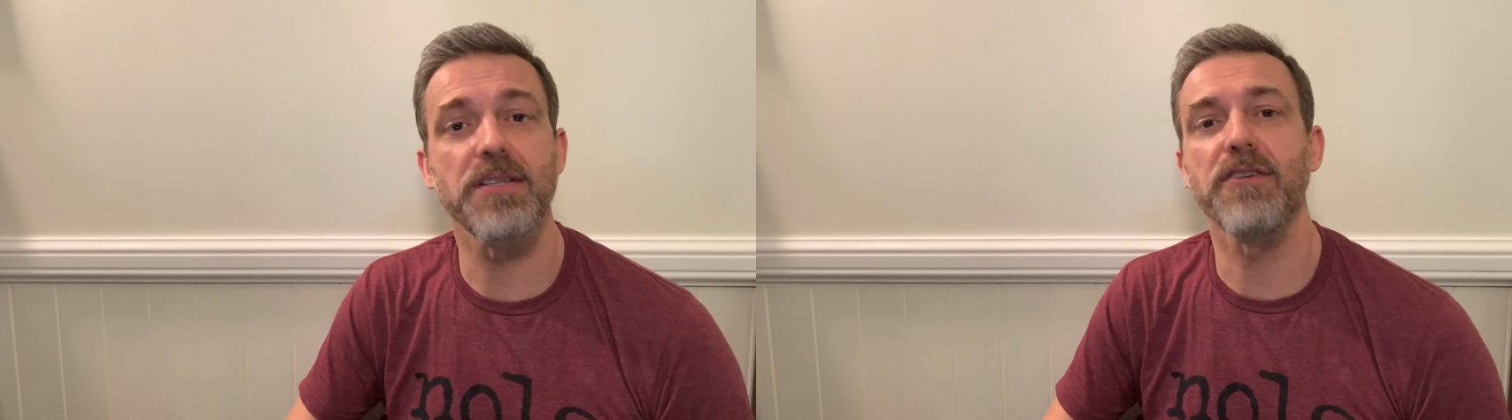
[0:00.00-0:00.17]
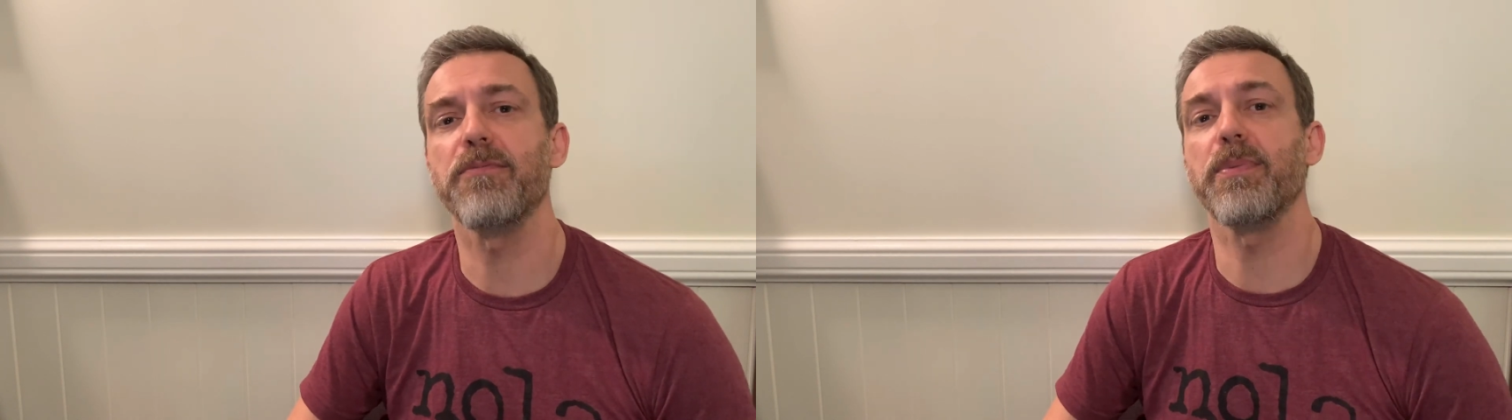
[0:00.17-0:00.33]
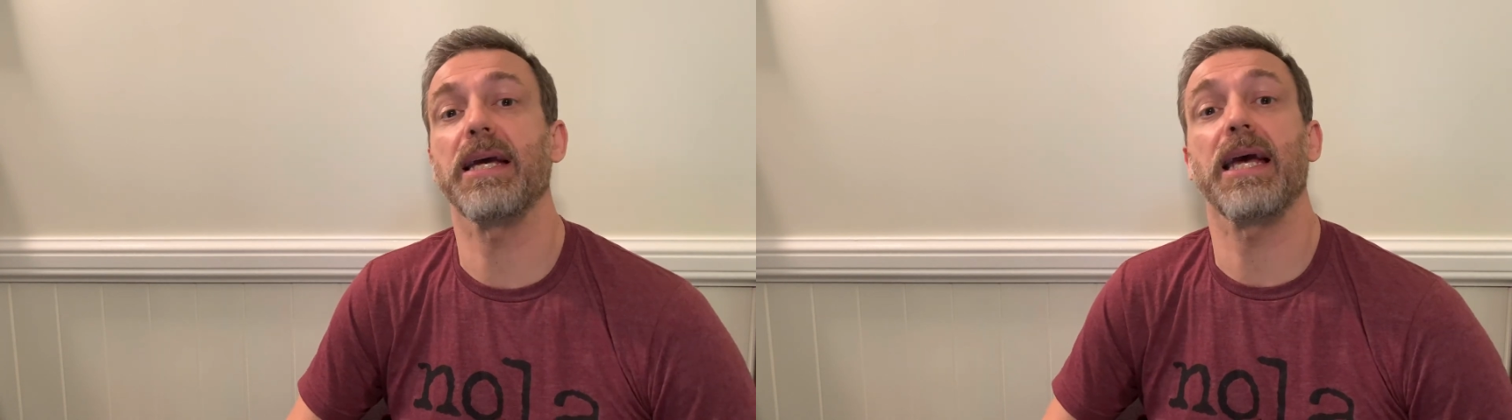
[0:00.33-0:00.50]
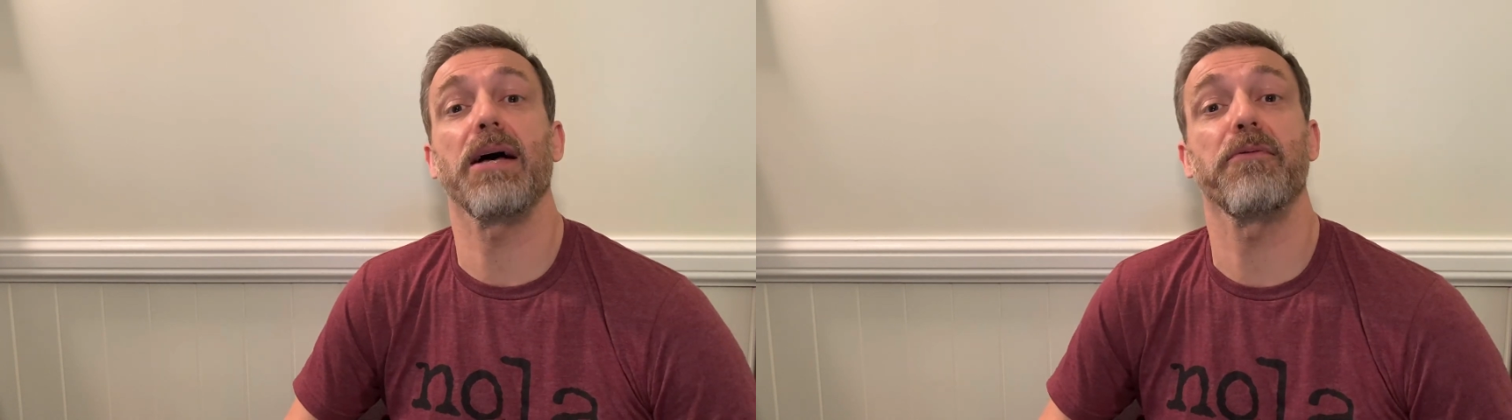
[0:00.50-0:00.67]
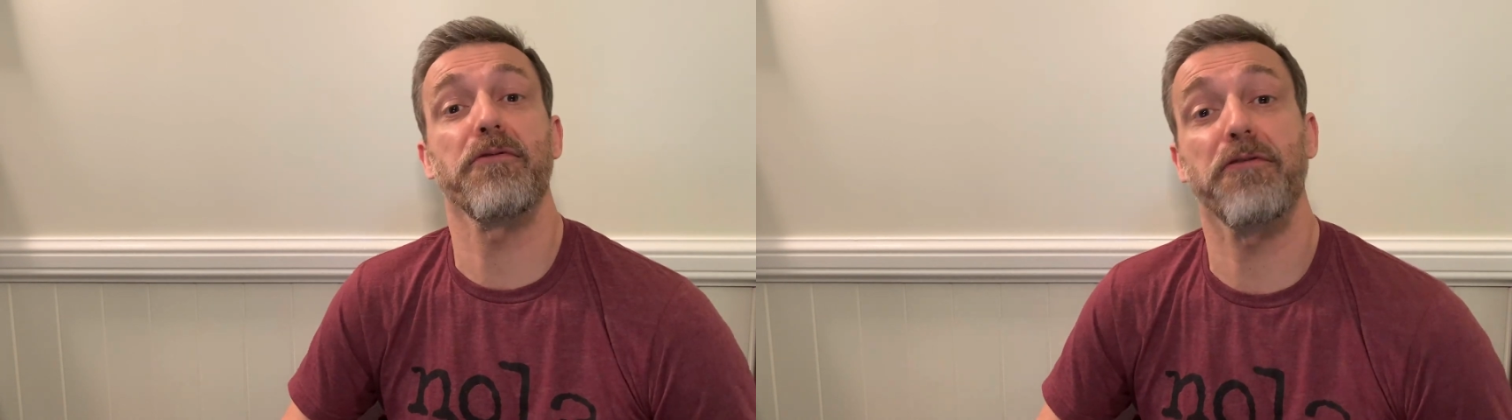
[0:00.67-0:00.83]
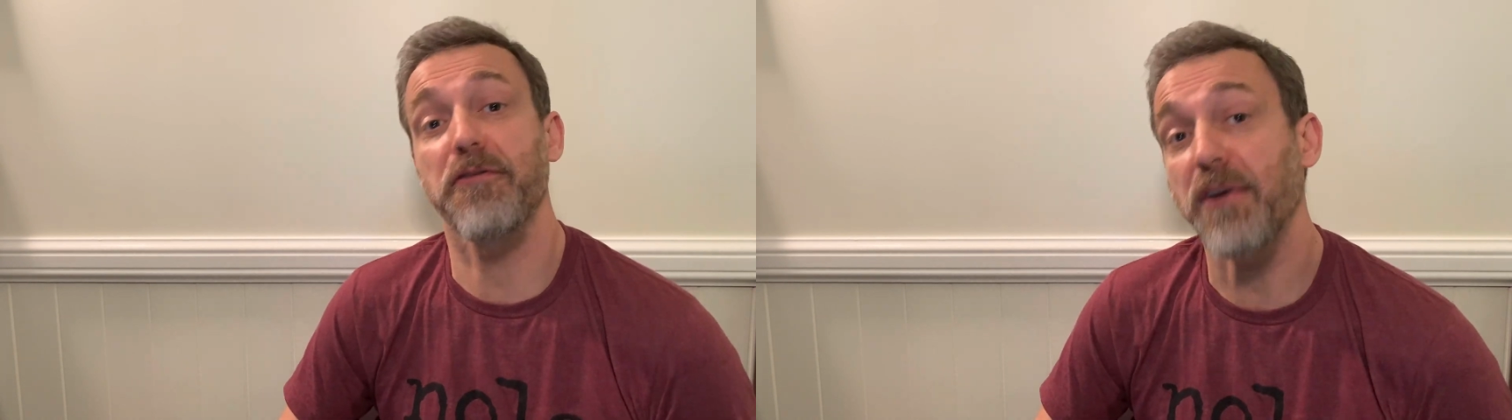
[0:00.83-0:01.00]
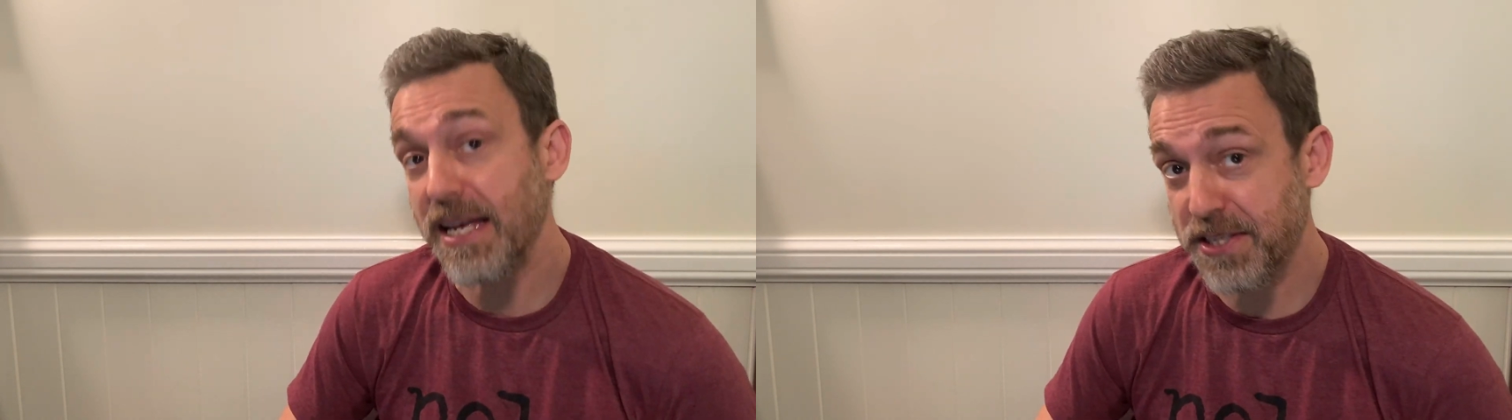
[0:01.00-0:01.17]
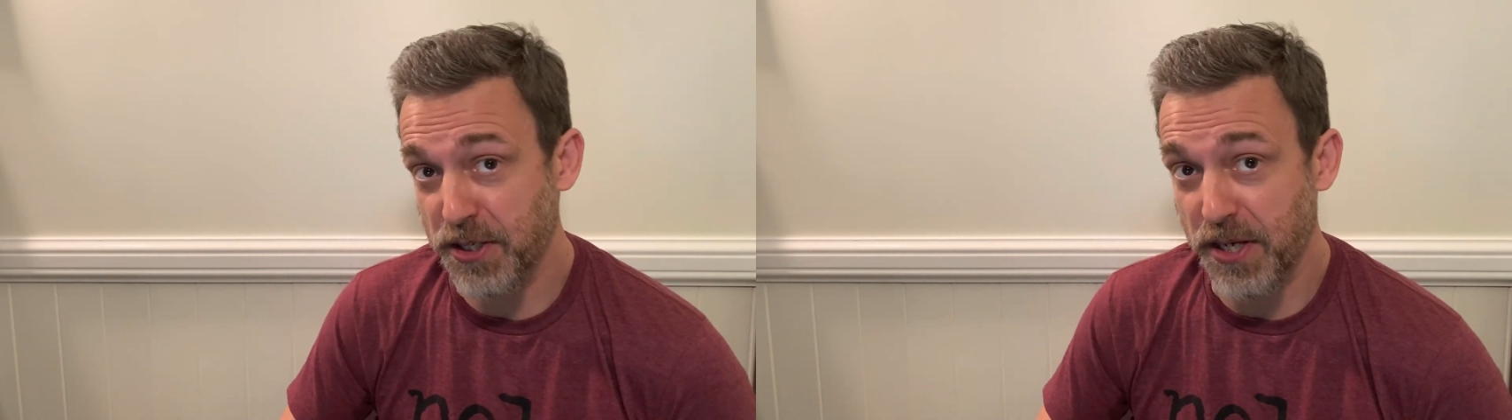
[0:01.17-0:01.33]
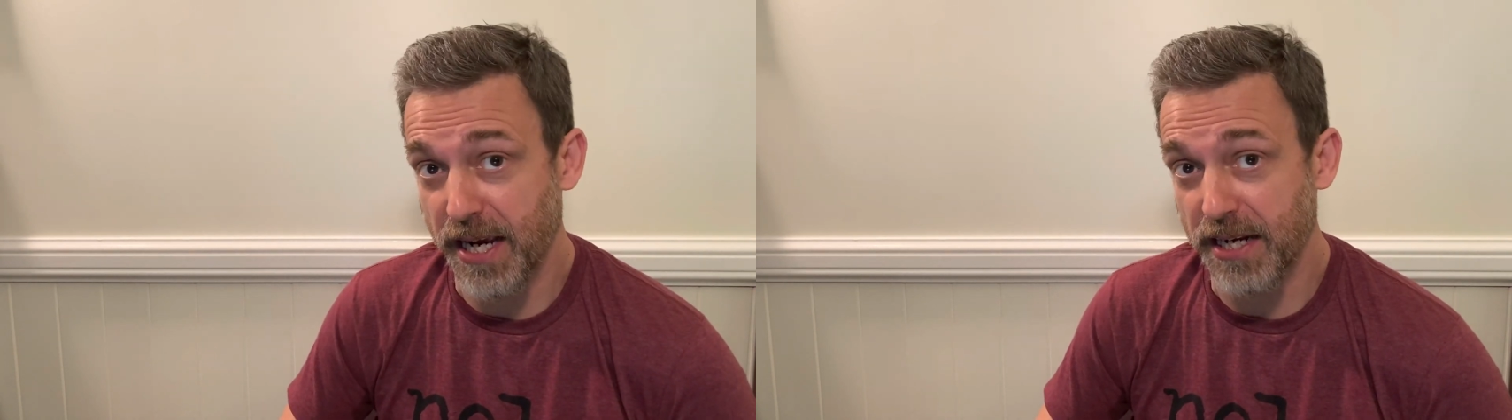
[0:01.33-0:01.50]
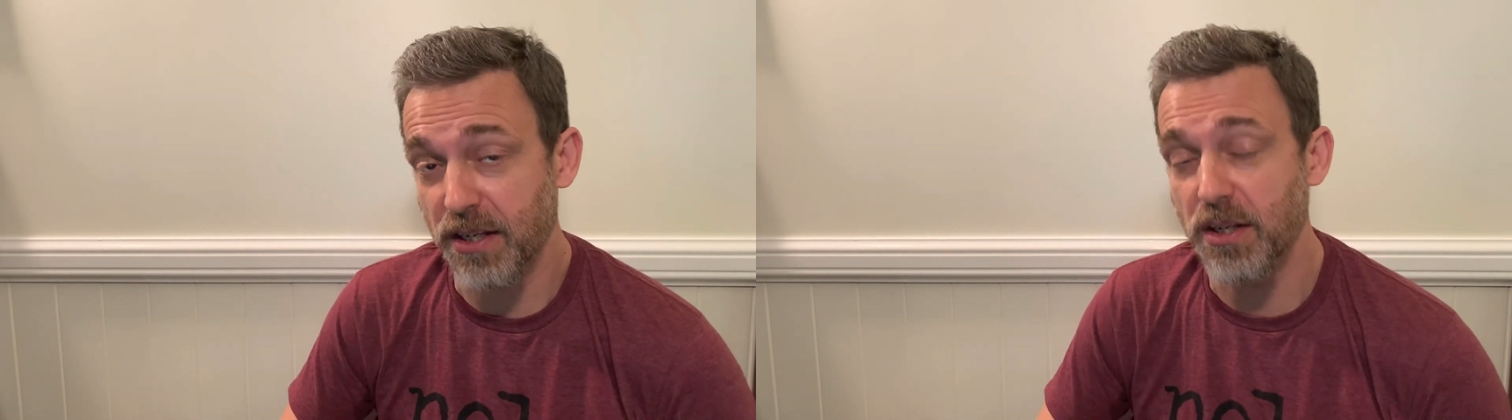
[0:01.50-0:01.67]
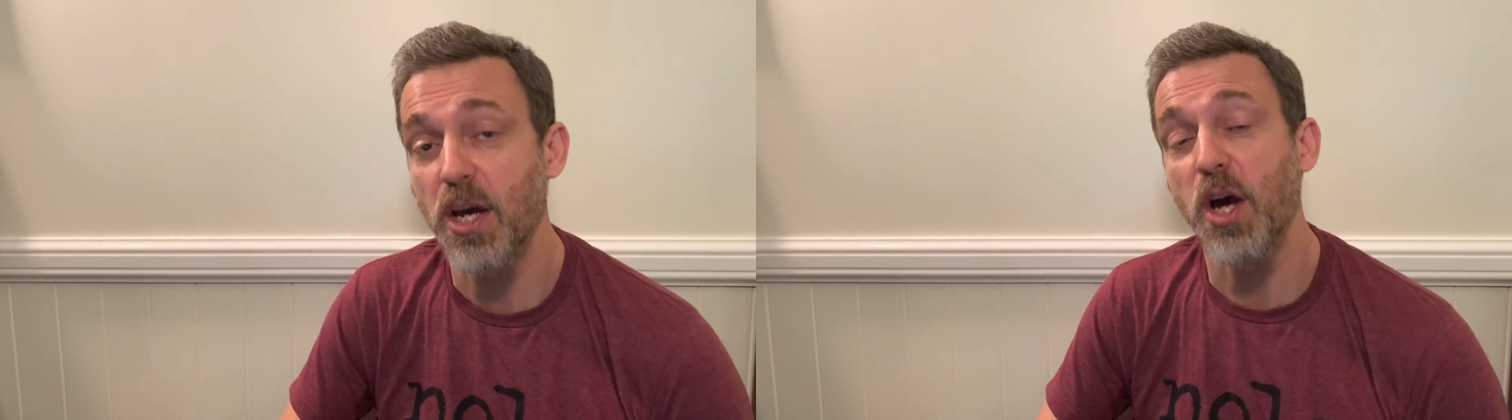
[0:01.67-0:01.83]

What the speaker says: have become fascinated